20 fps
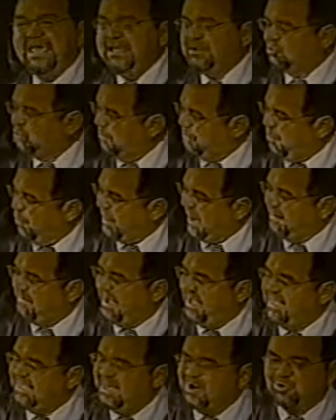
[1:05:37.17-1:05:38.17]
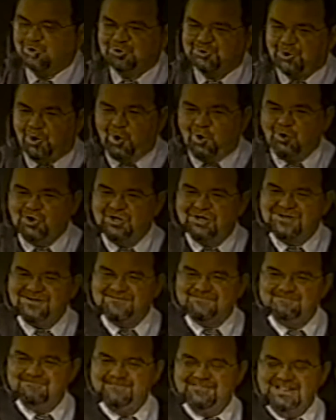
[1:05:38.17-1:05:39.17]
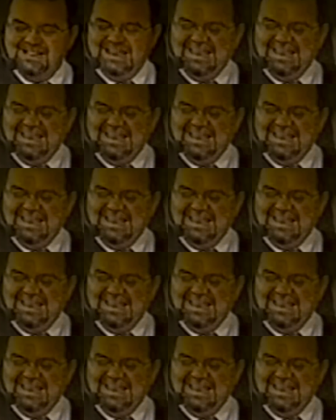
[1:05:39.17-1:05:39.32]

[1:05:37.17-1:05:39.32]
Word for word: pieces of evidence they had against Valentina